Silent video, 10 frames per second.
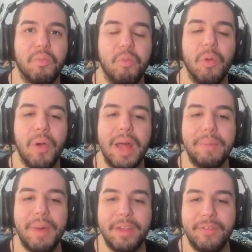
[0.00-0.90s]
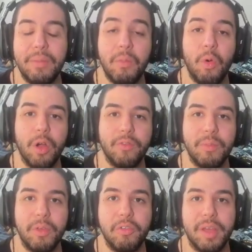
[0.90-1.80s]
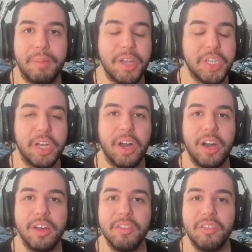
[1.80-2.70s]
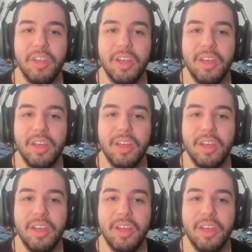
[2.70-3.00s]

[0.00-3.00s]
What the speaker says: will probably benefit more from using Meshing Cogs